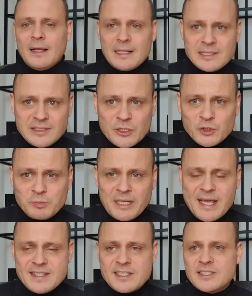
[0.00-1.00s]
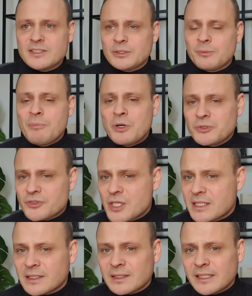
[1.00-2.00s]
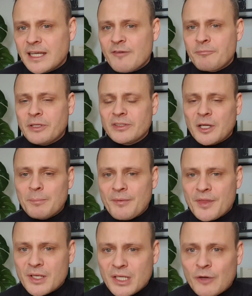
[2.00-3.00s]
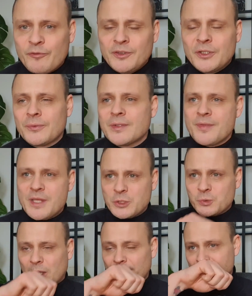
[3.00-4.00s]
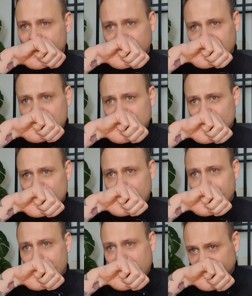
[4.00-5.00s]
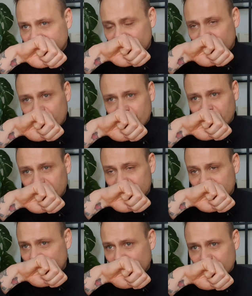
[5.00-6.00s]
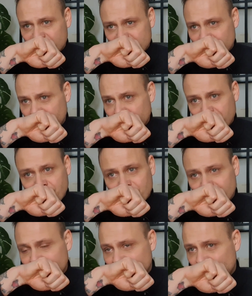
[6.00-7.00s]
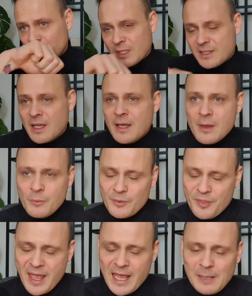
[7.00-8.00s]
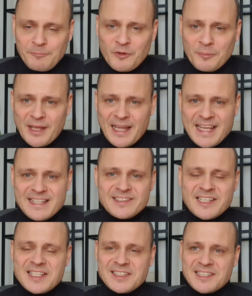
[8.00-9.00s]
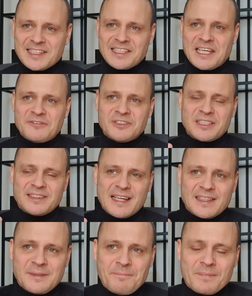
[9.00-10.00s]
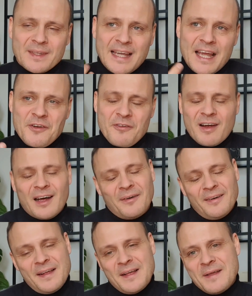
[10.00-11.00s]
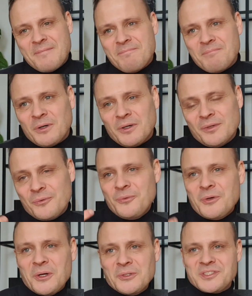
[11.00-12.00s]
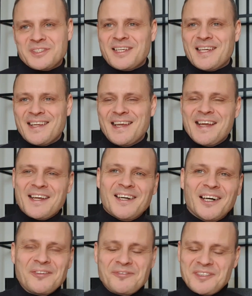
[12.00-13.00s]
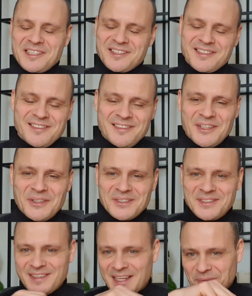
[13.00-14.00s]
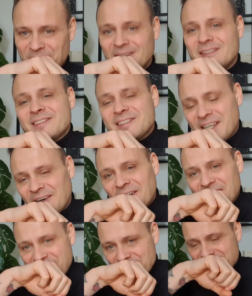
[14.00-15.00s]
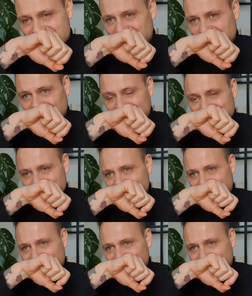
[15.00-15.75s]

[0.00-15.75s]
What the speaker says: at those places you most certainly have picked up on the coffee note in this one. Kind of a bitter coffee tone to it, with help from the incense that gives it that kind of a more roasted coffee note that we still are used to, but